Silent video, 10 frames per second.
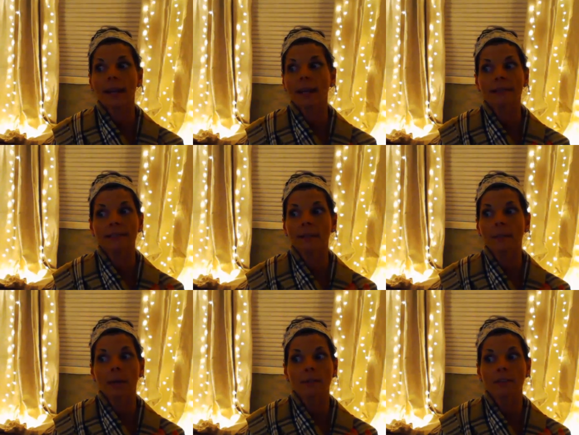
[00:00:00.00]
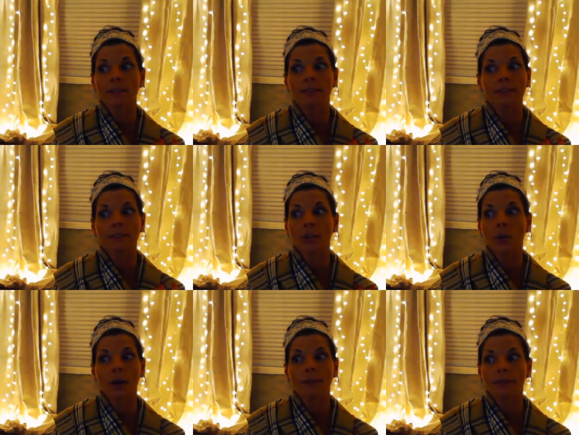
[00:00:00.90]
and somehow it just
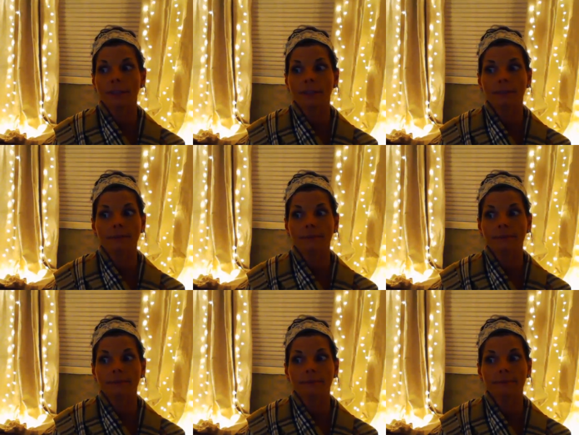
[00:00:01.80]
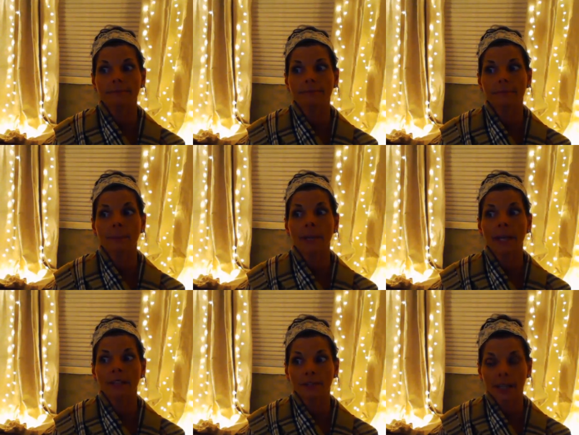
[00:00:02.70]
took off in a
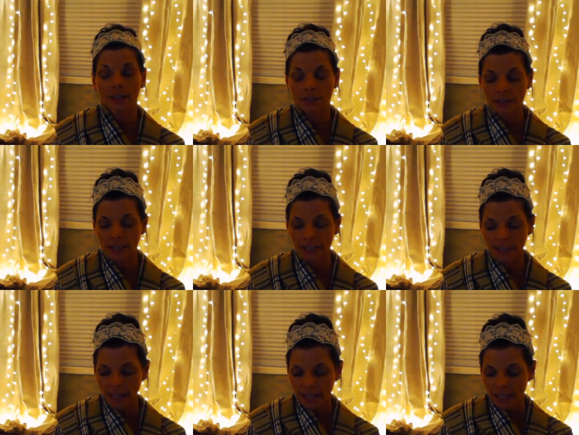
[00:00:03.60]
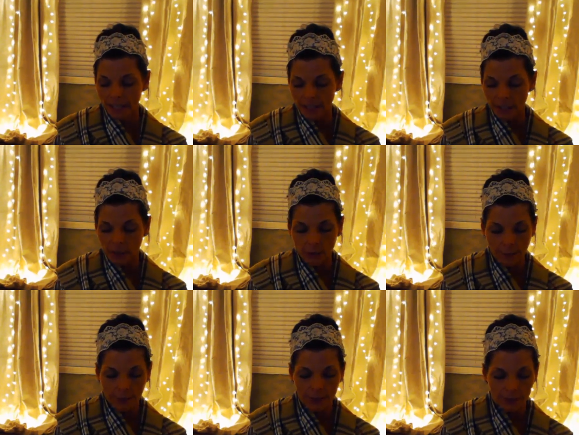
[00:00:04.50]
bad direction. Like, you know,
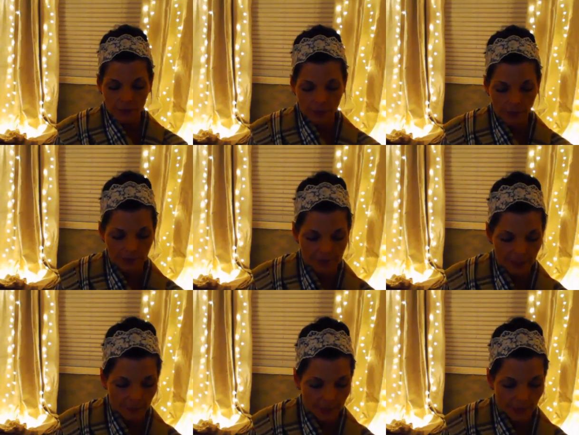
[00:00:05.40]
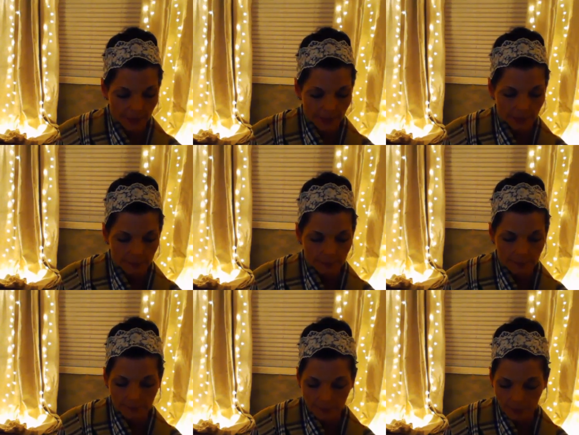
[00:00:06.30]
I'm going to throw the example out there,
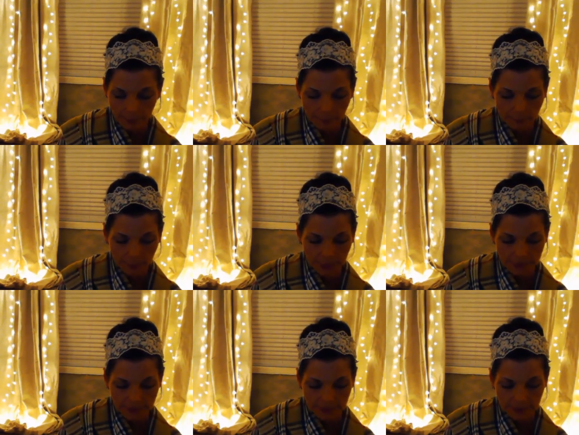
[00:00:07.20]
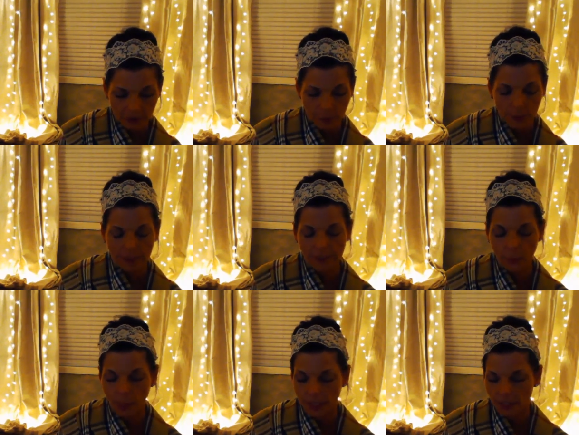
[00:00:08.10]
but it just because I
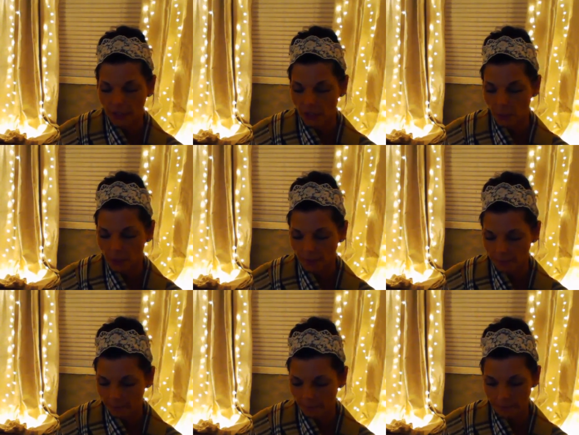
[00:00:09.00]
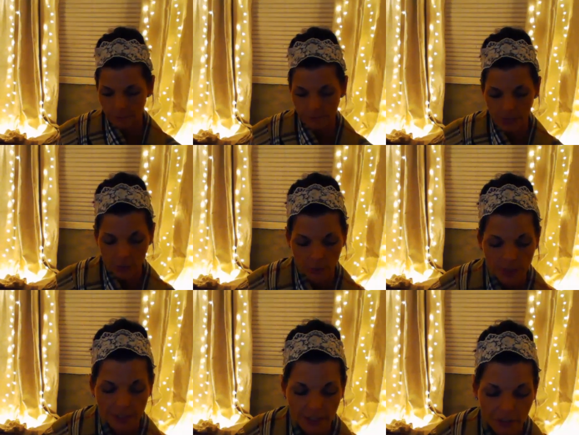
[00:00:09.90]
want you to know what I'm, you know,
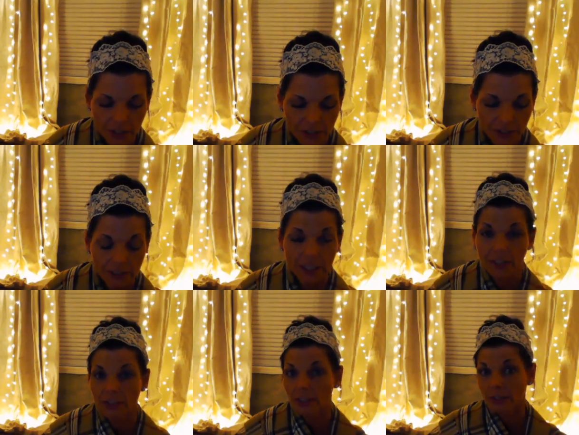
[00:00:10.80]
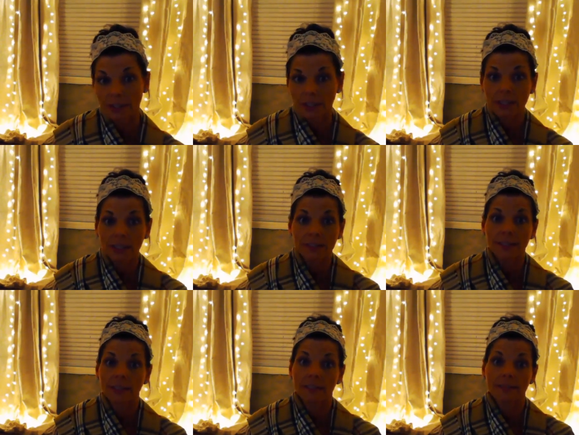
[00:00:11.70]
an addiction is an addiction. It's
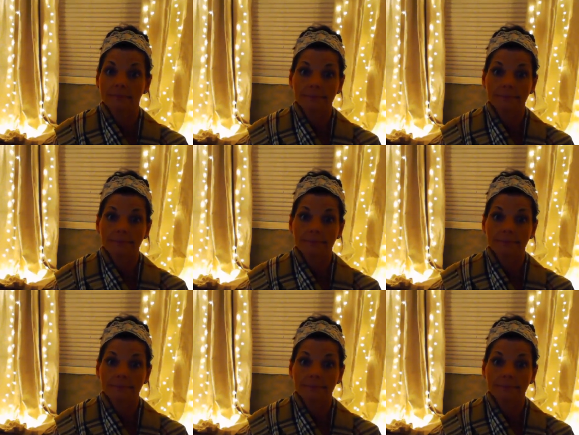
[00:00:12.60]
a,